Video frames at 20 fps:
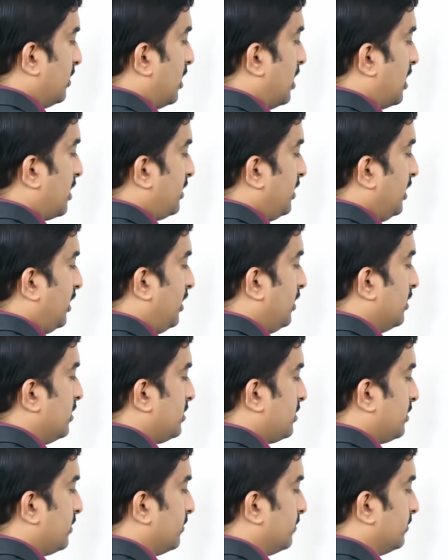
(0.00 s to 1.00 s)

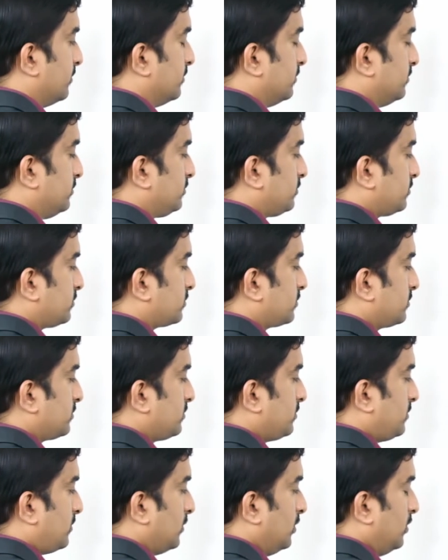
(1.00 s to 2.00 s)
arterioles.
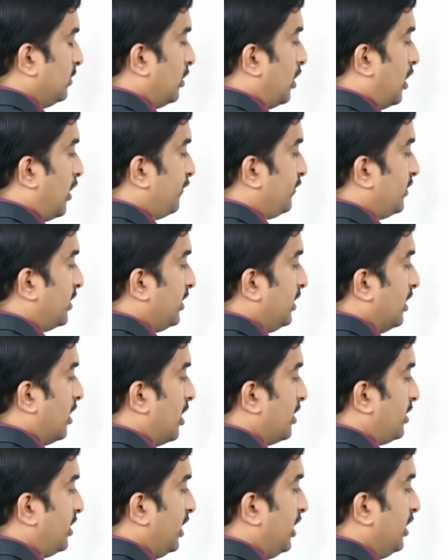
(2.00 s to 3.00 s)
After the
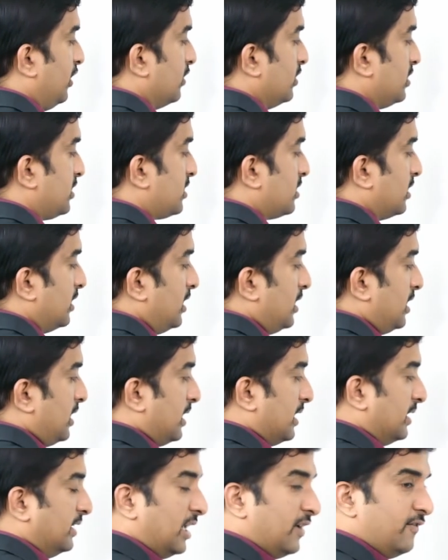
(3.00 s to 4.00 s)
arterioles,
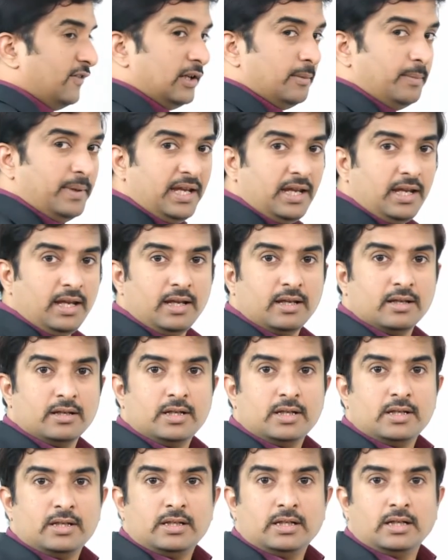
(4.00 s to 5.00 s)
there will be
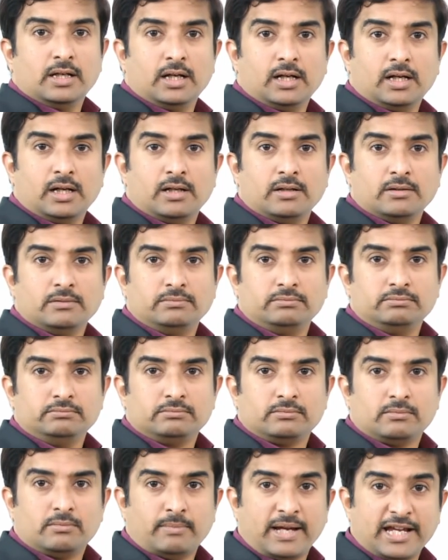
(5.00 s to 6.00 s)
uh,
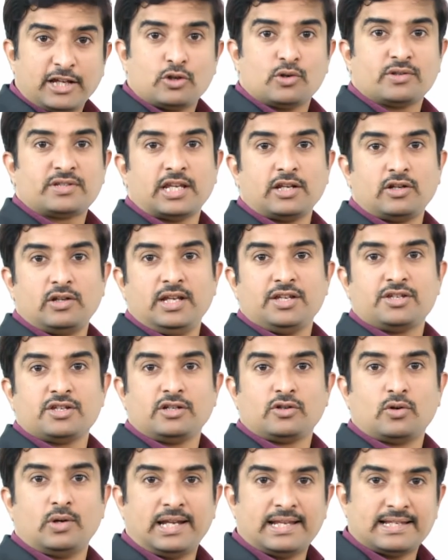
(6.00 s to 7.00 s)

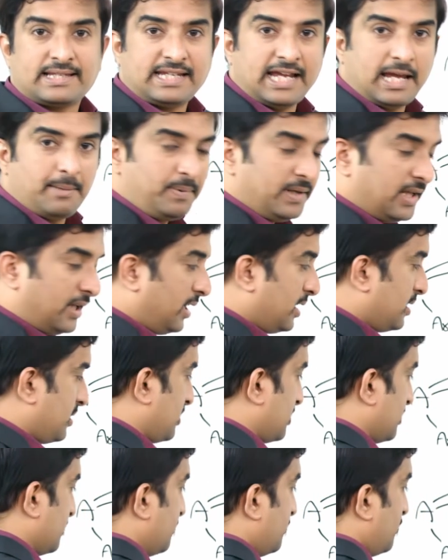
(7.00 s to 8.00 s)
microcirculation called as
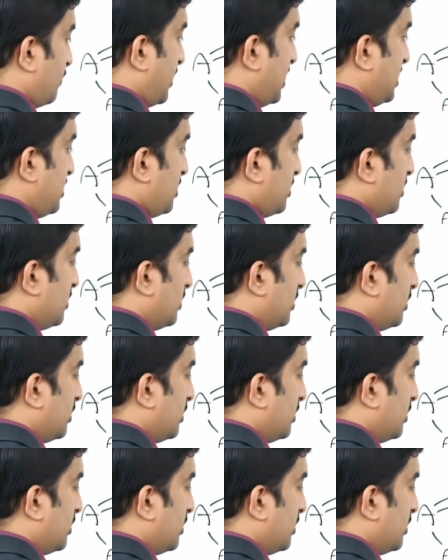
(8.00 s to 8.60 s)
capillaries, right?